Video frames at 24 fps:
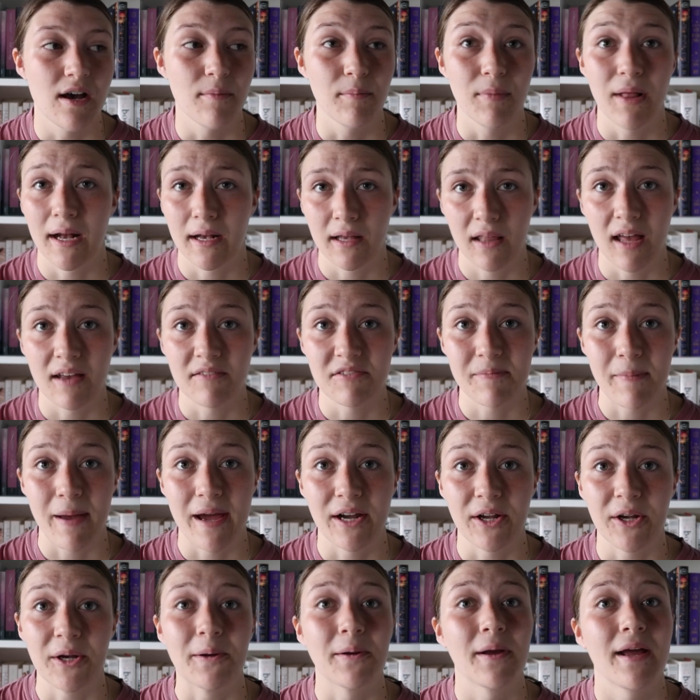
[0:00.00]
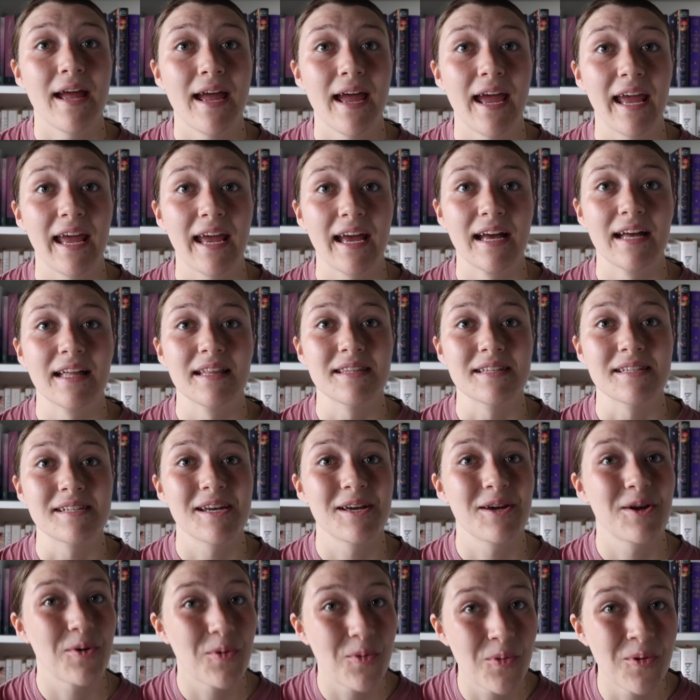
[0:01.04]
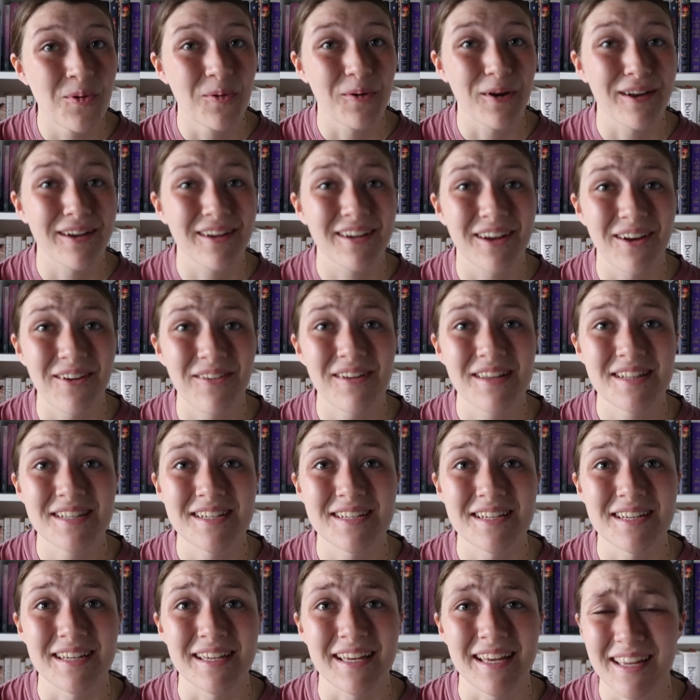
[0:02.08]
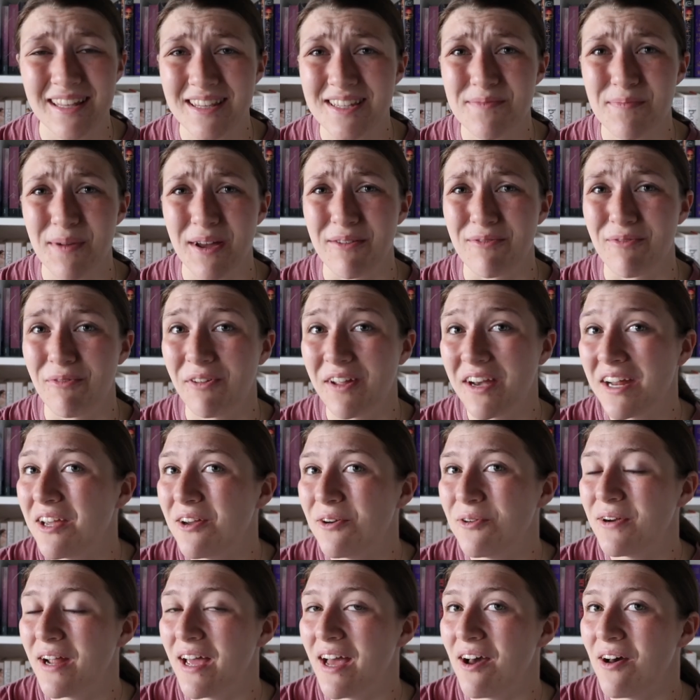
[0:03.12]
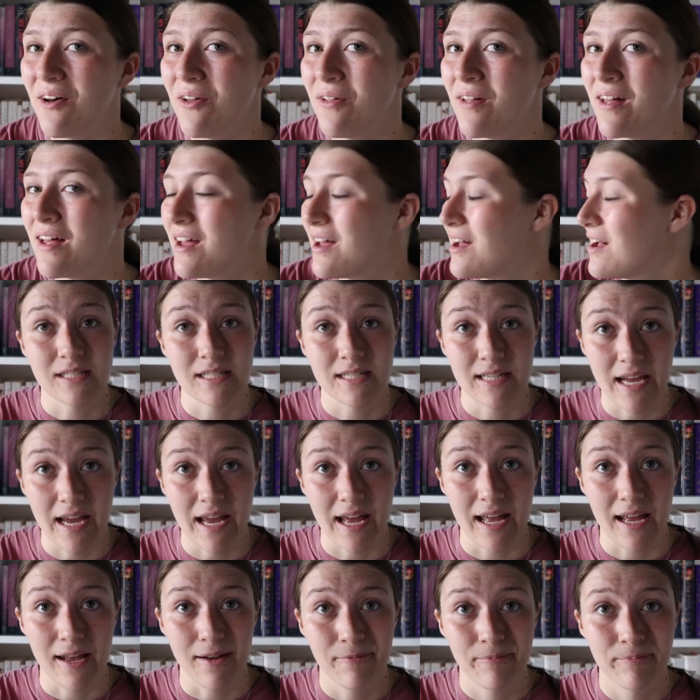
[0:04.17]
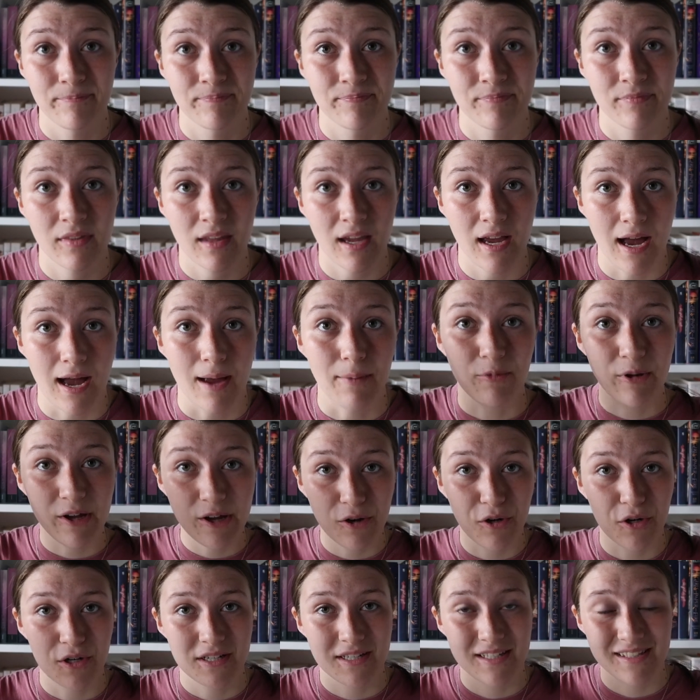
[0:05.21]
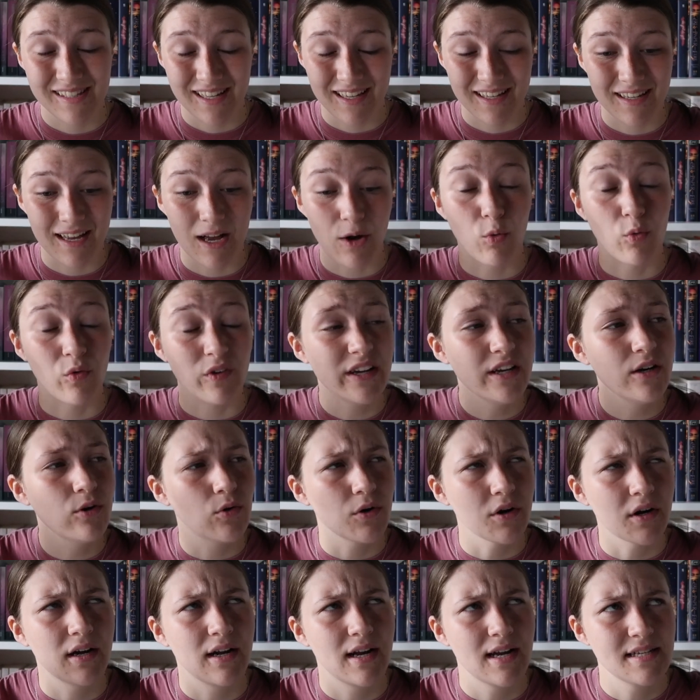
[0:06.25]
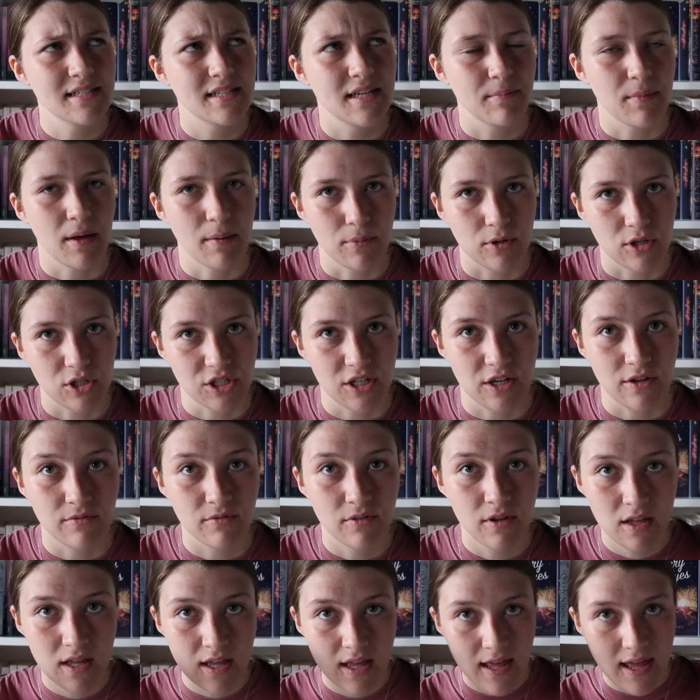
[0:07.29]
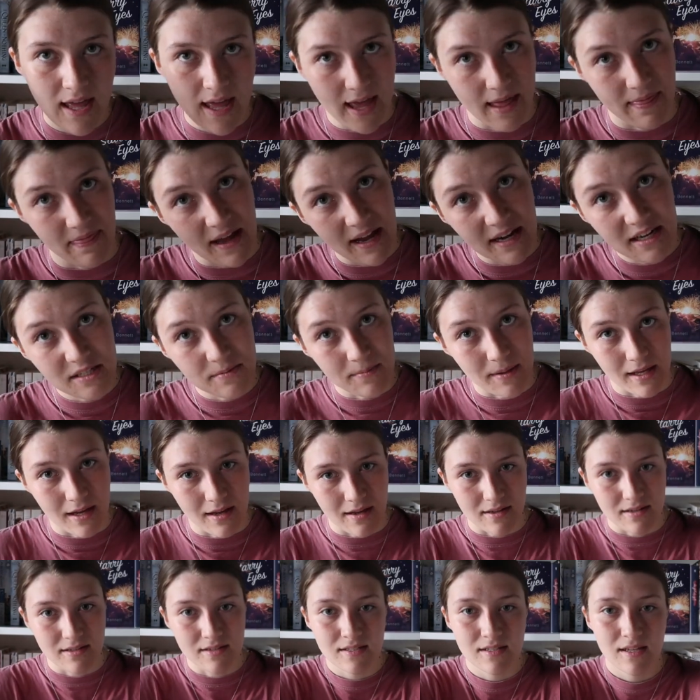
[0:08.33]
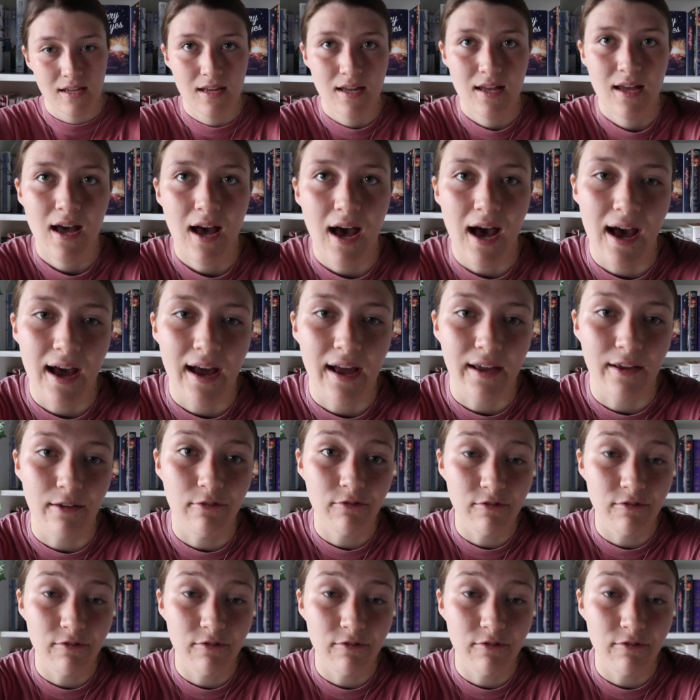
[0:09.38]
Black Lives Matter, and we're going to get into my video now. Today, I'm reorganizing my bookshelf, and that is because I